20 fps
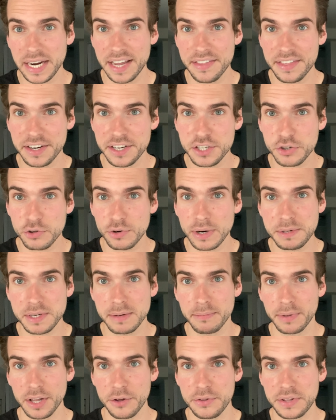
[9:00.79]
in the
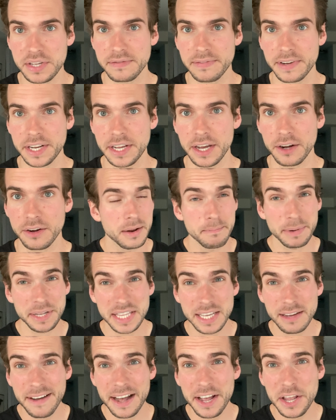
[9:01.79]
description below this video. But
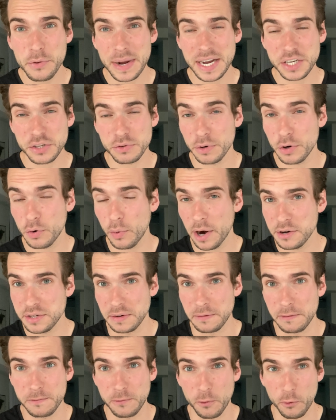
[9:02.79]
the evaluation requires
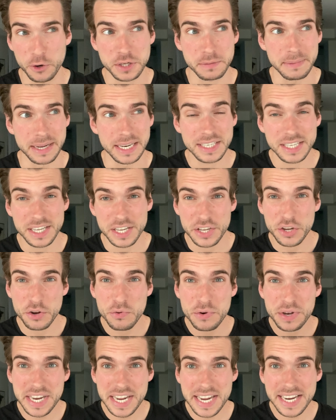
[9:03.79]
enforcement.
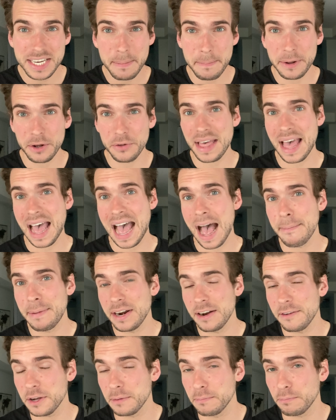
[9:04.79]
You need to build the
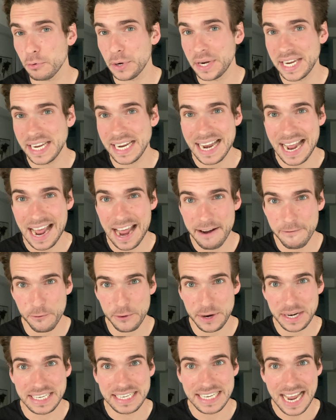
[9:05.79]
habit of completing it
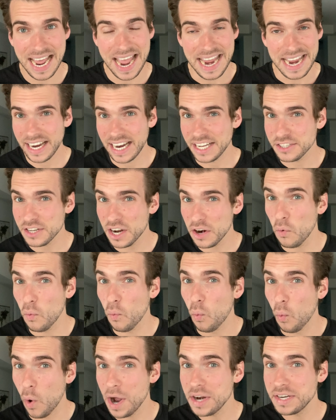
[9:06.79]
every day. It's not a
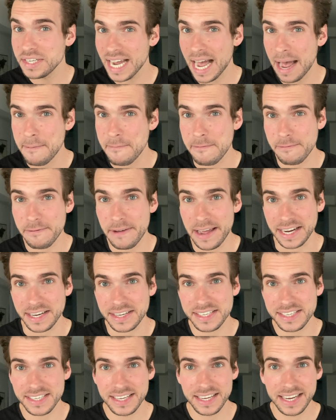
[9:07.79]
one-time
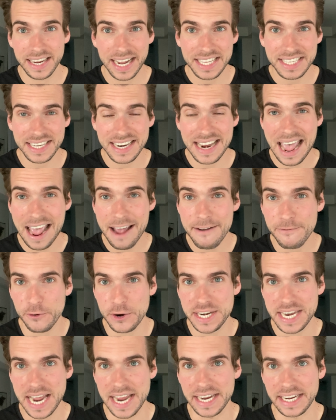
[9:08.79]
fix, it's an
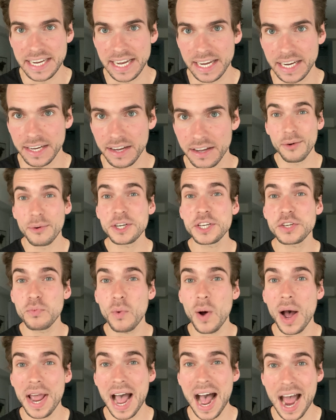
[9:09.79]
everyday gig, which is
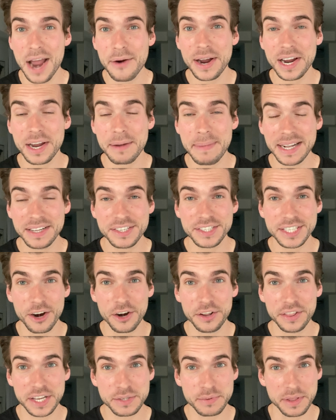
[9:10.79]
why I recommend
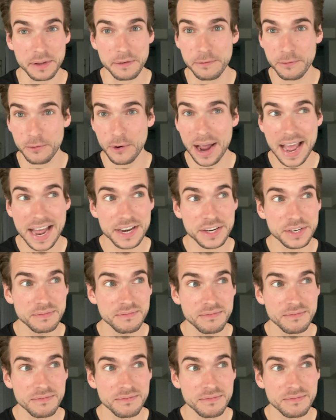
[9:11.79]
starting this with a friend,